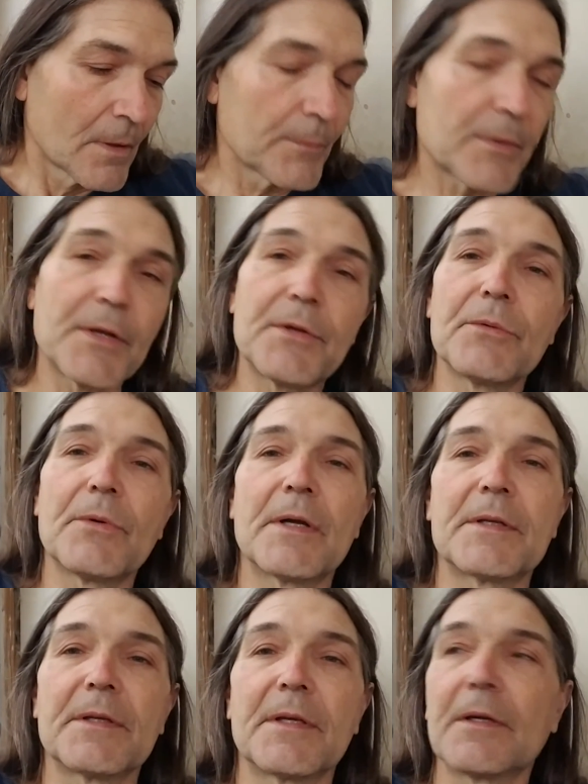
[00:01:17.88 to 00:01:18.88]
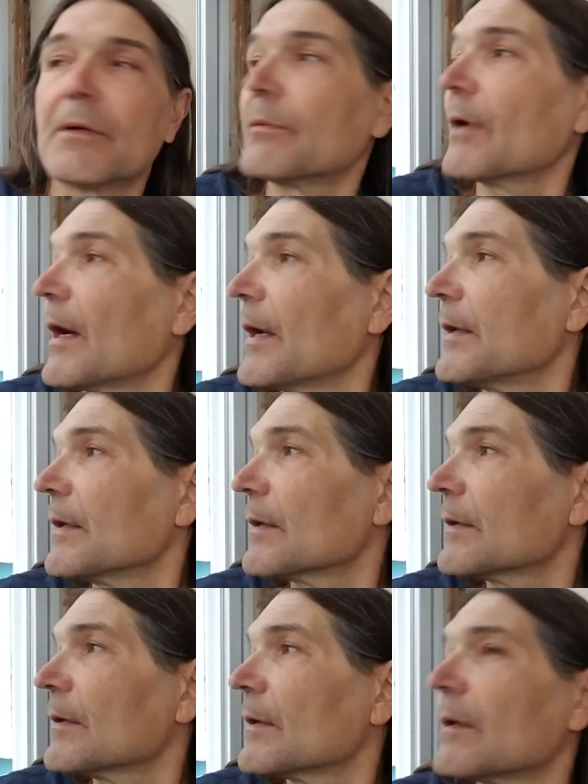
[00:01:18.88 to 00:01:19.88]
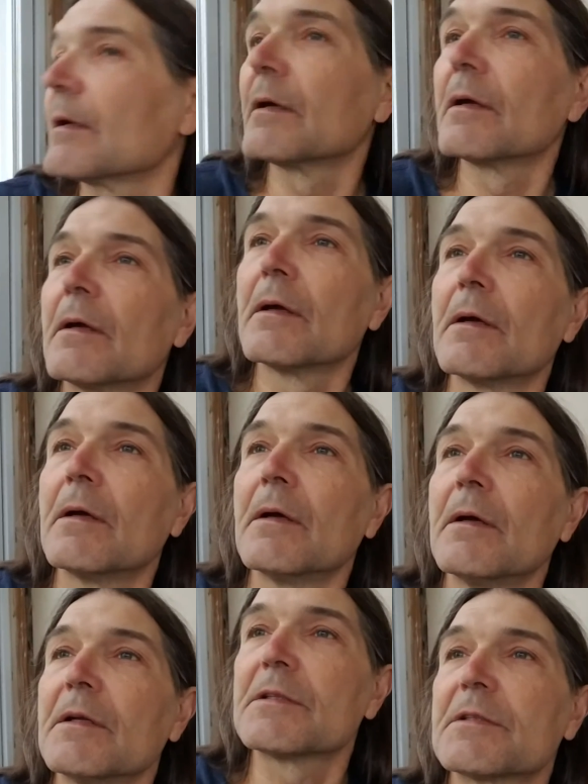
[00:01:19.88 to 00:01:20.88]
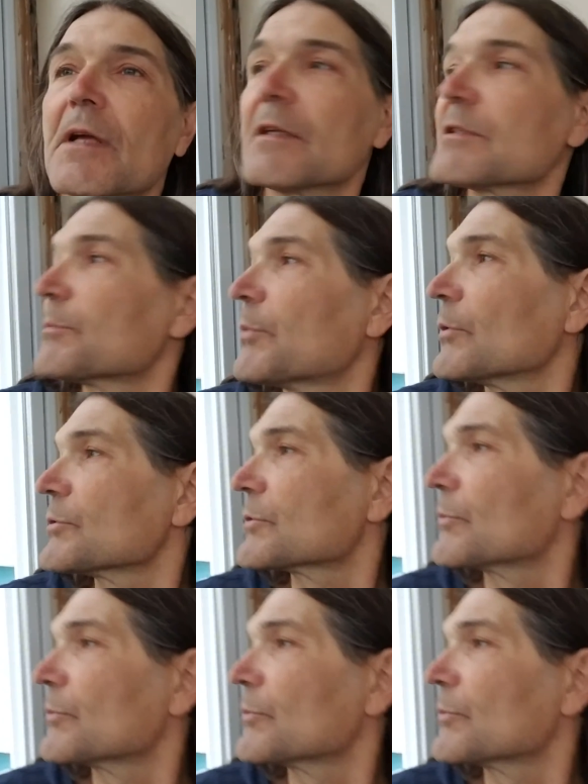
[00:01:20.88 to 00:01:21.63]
But I do want to get a ride in. It's not supposed to